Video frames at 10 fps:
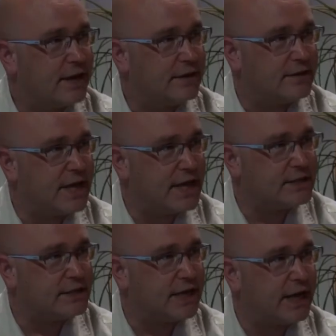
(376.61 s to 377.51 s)
they
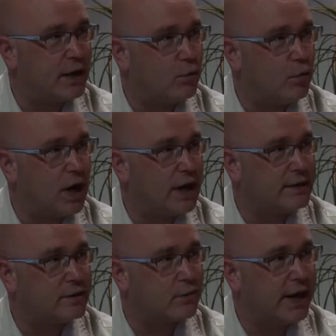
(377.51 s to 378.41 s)
see
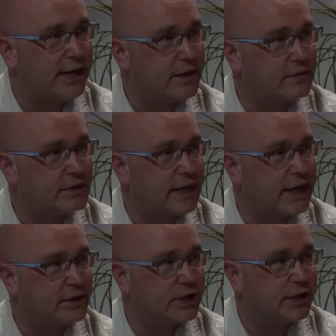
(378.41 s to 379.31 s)
what the radio
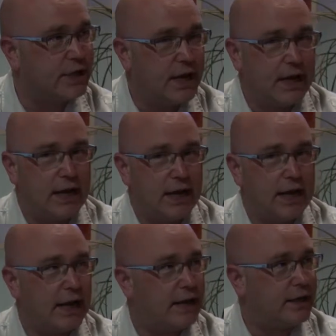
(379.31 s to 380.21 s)
station
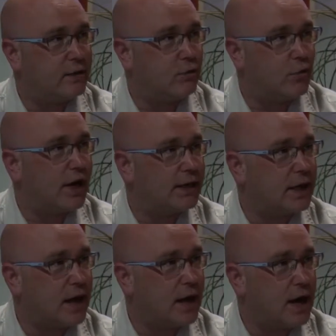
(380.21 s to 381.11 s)
and
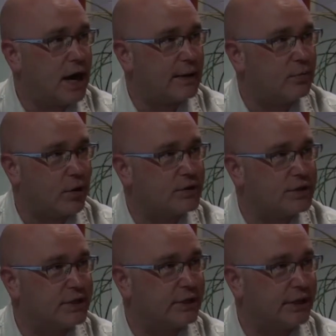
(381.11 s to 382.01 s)
what I
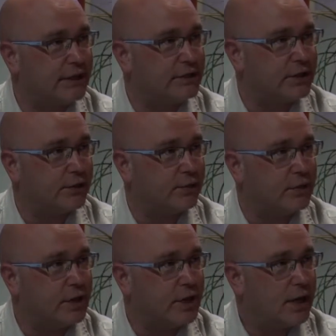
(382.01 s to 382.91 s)
personally do,
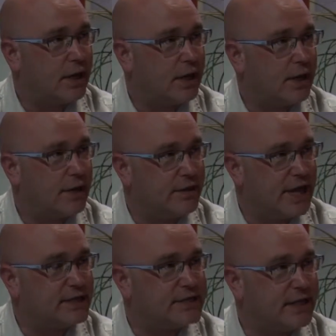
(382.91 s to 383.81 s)

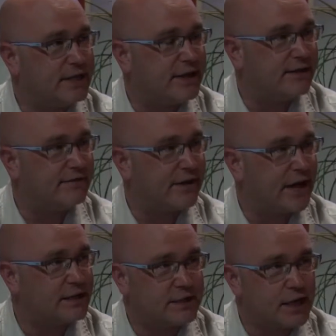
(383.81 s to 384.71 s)
they see the
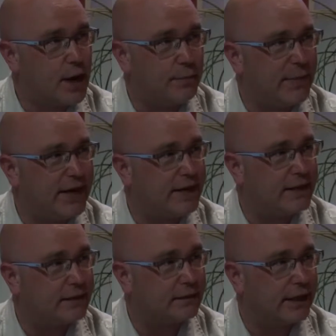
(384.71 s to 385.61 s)
effect
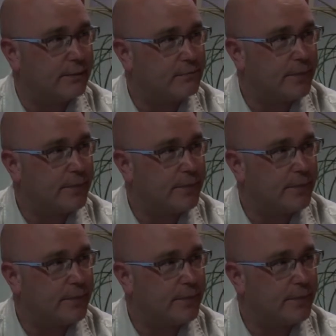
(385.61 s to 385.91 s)
immediately.